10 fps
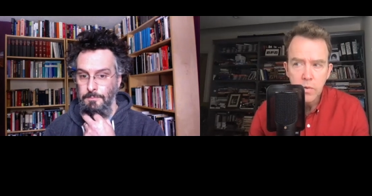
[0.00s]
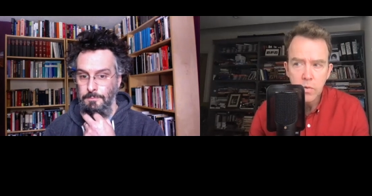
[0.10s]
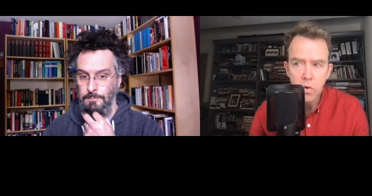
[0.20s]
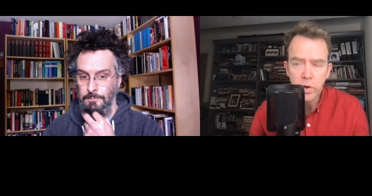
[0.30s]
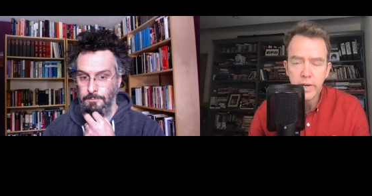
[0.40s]

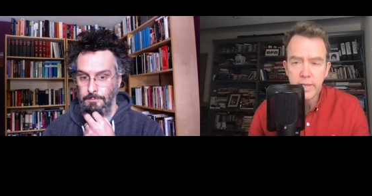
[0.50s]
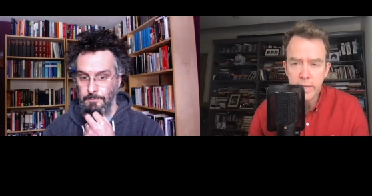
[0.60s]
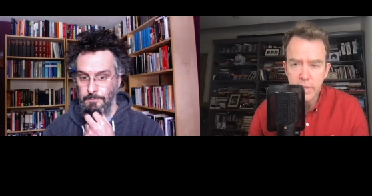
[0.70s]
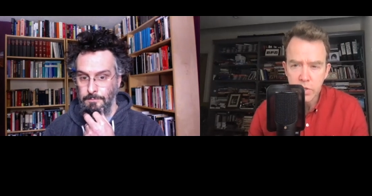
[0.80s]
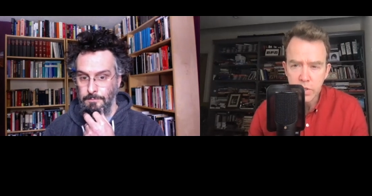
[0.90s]

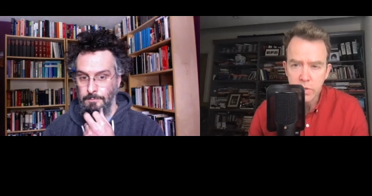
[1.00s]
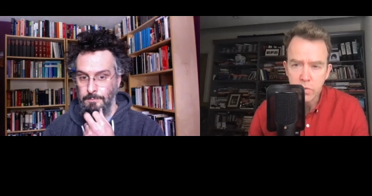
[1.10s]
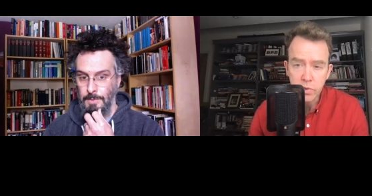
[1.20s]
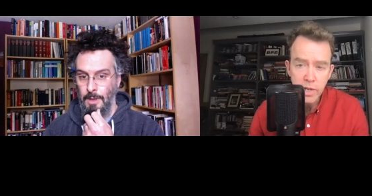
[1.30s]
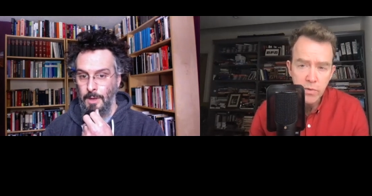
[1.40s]
Speaker 1: organization
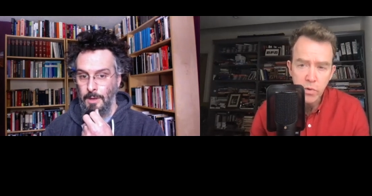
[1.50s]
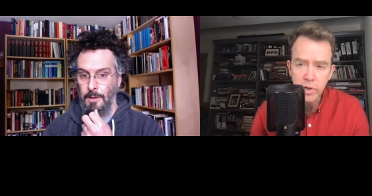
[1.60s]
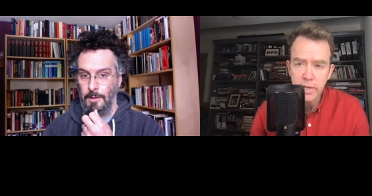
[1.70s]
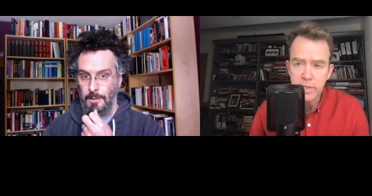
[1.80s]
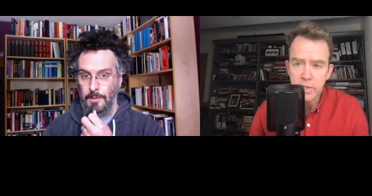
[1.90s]
or
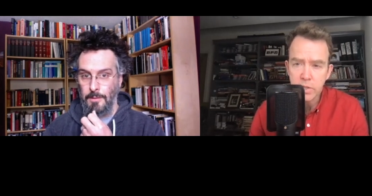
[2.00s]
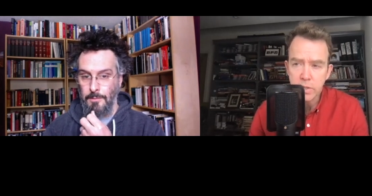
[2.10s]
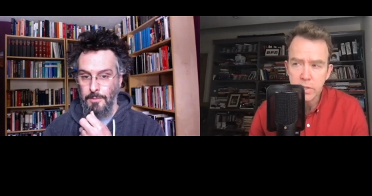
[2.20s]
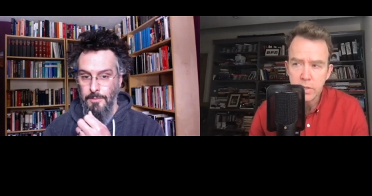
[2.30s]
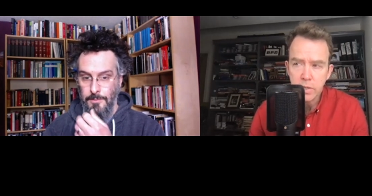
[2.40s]

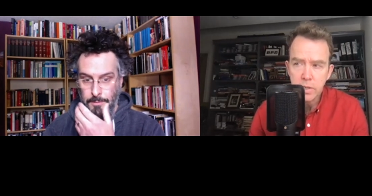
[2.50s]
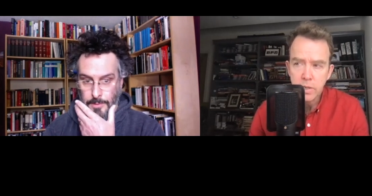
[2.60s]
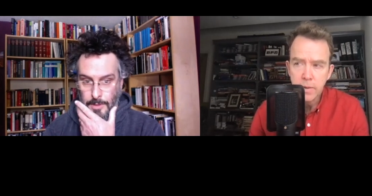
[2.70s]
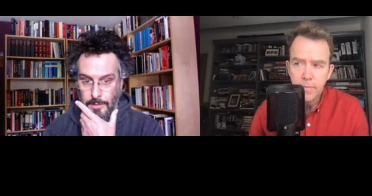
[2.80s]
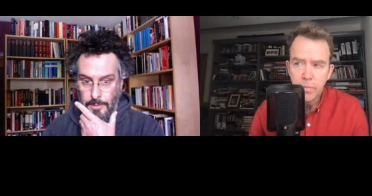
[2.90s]
self-organization.
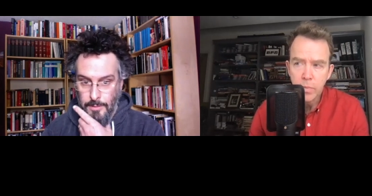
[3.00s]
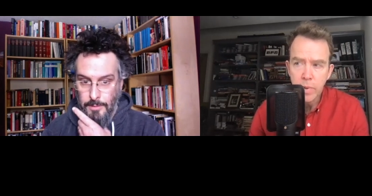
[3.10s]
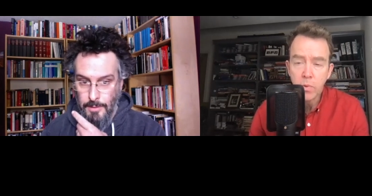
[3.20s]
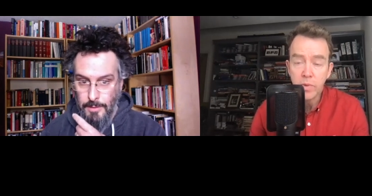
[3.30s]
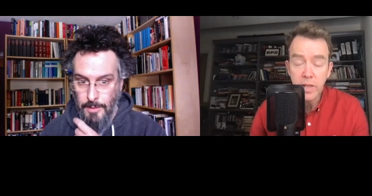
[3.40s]
Yeah.
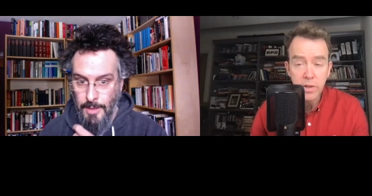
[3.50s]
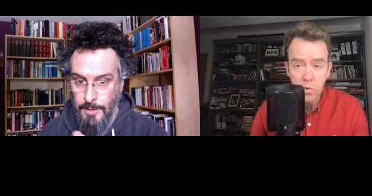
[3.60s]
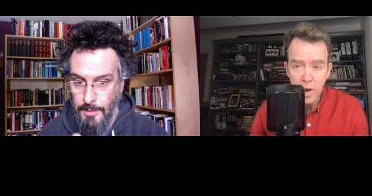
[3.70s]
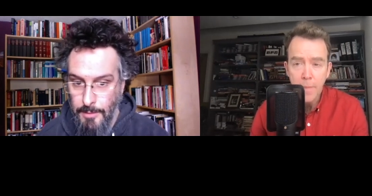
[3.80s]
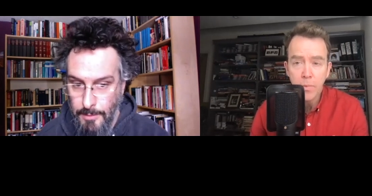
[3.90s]
People need and to I,
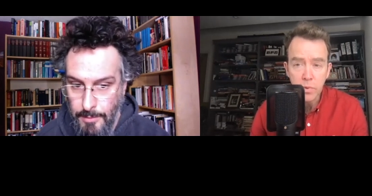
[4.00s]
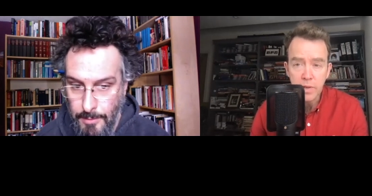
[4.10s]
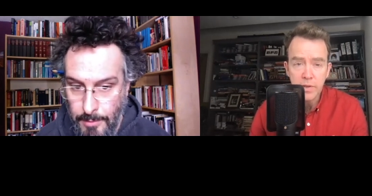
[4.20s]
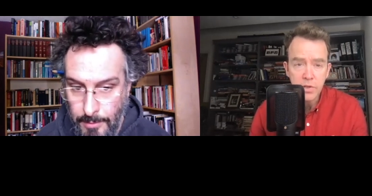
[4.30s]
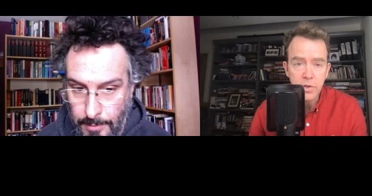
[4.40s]
grapple with
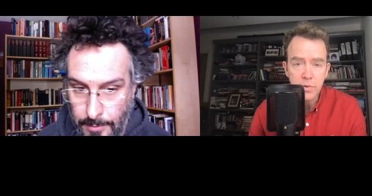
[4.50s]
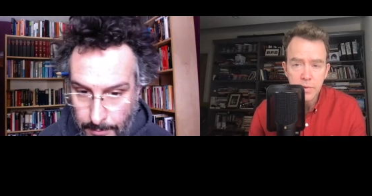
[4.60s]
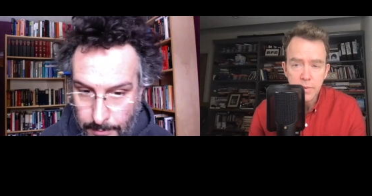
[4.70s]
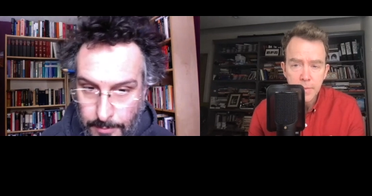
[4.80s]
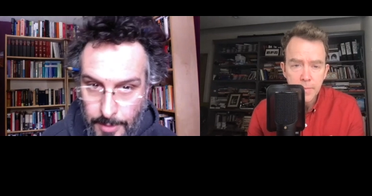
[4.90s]
these
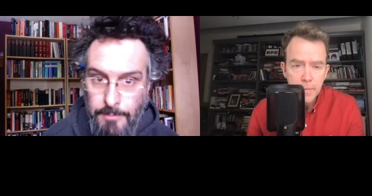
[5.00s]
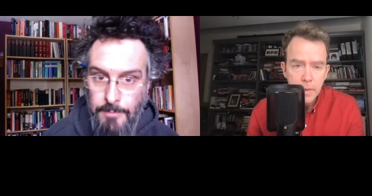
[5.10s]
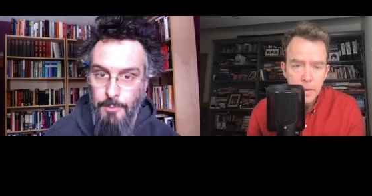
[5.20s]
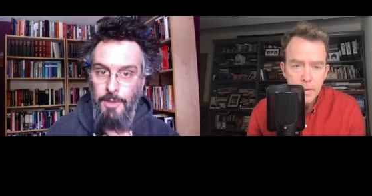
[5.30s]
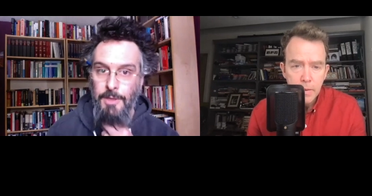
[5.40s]
issues.
Speaker 2: Yeah.
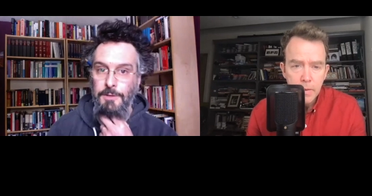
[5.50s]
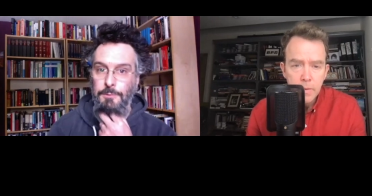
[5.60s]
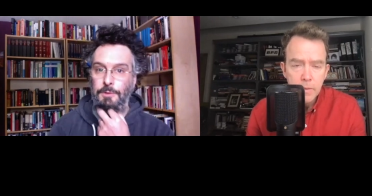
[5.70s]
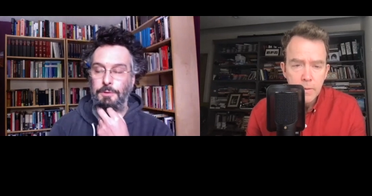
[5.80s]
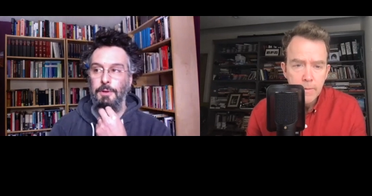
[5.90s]
Well, and it's
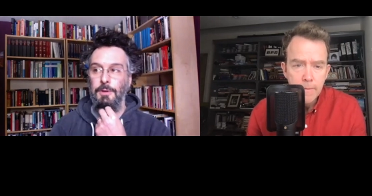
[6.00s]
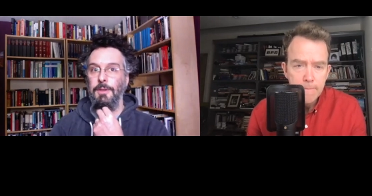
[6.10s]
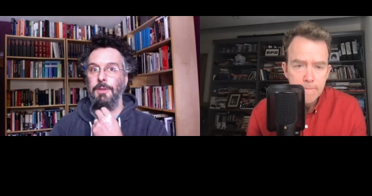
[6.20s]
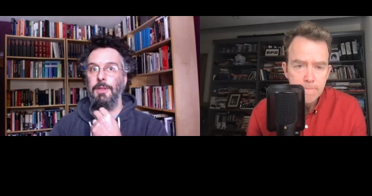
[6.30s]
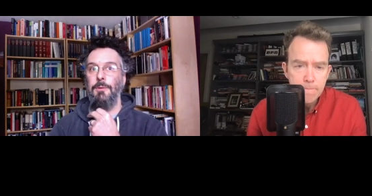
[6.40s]
worth noting
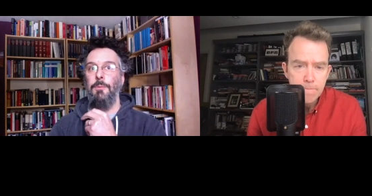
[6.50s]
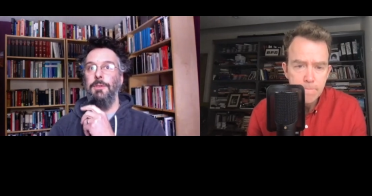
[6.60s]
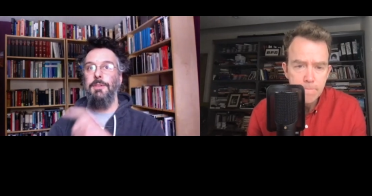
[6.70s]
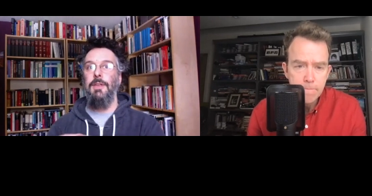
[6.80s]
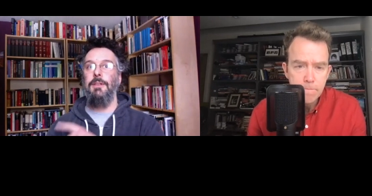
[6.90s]
that like when we
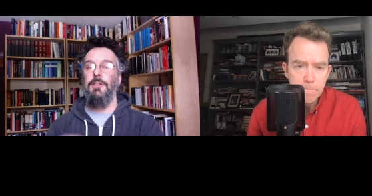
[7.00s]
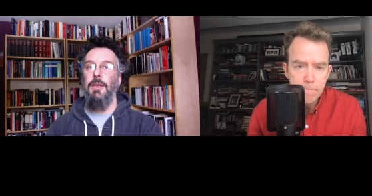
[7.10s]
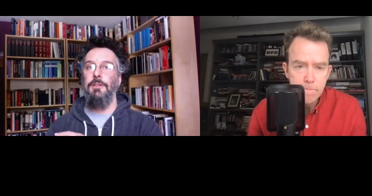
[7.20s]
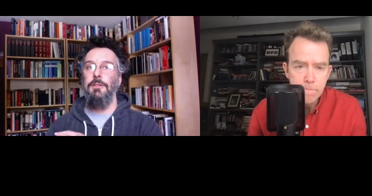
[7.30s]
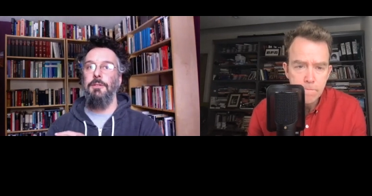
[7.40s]
say
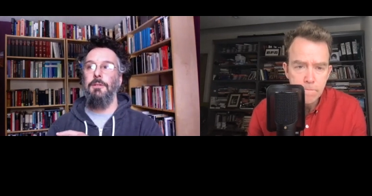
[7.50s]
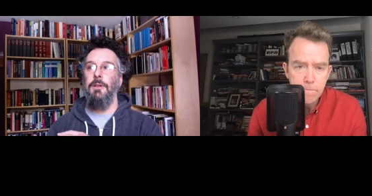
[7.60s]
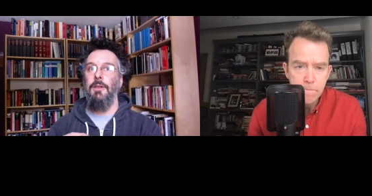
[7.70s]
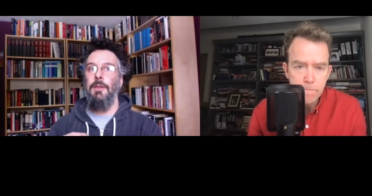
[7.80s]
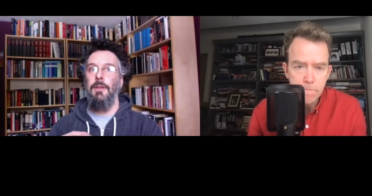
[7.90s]
education,
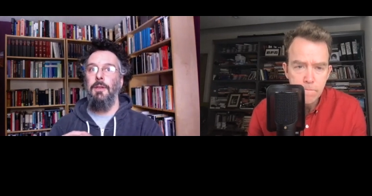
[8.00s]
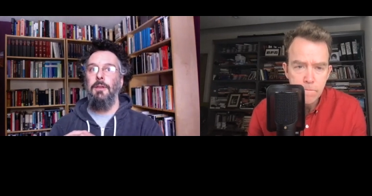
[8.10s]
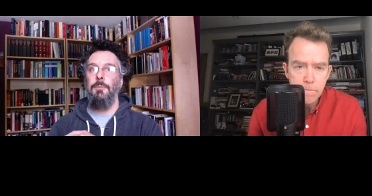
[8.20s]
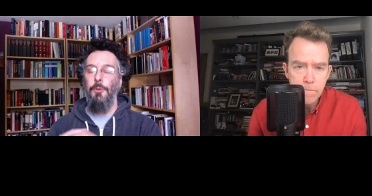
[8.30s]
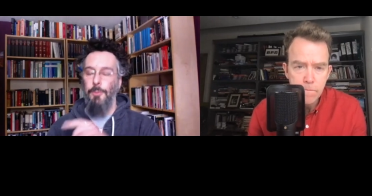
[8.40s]

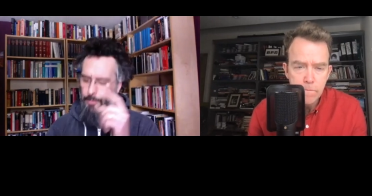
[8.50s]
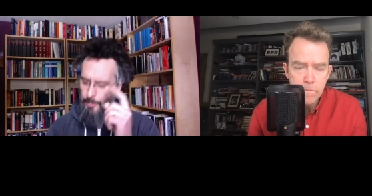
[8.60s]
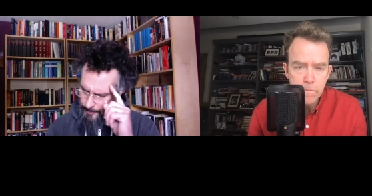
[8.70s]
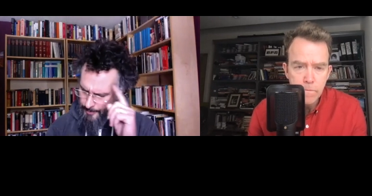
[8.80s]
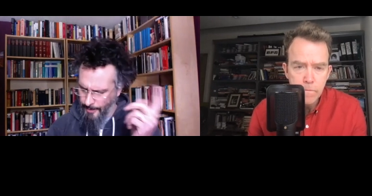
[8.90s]
most people
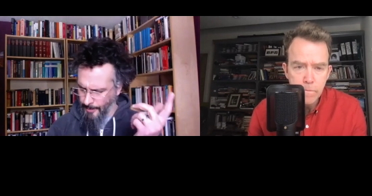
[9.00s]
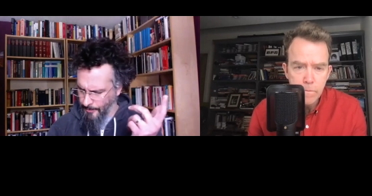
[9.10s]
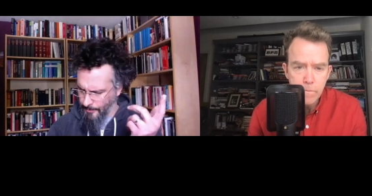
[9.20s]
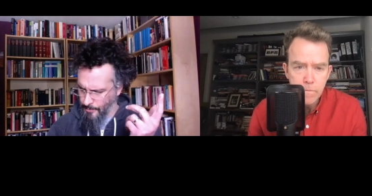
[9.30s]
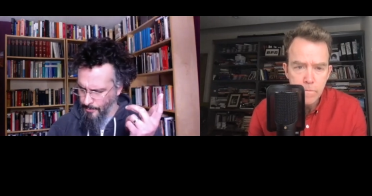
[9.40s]
will think like a
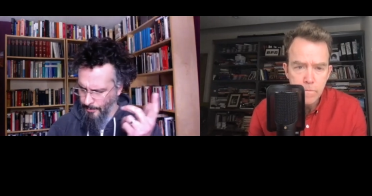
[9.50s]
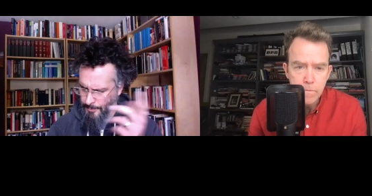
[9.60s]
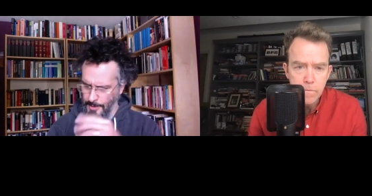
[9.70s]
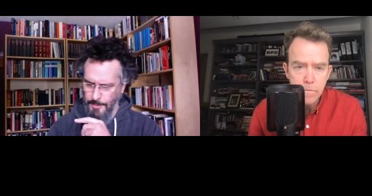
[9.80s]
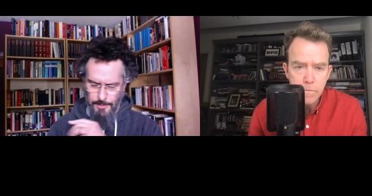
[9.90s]
school or
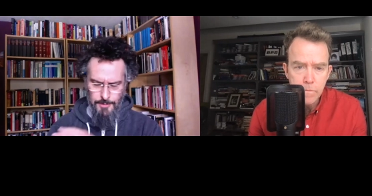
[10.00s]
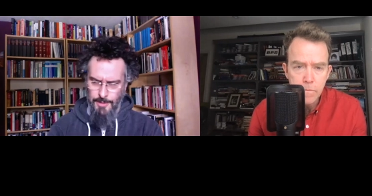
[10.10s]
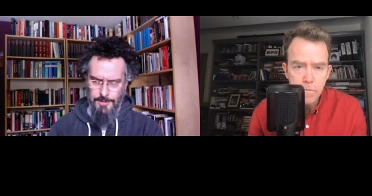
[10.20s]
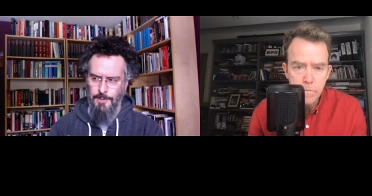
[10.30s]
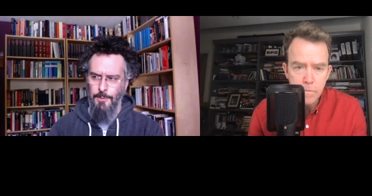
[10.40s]
something, but
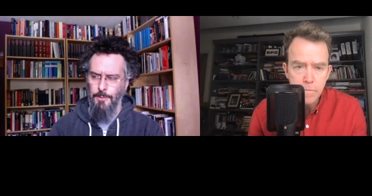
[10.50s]
that's not what we're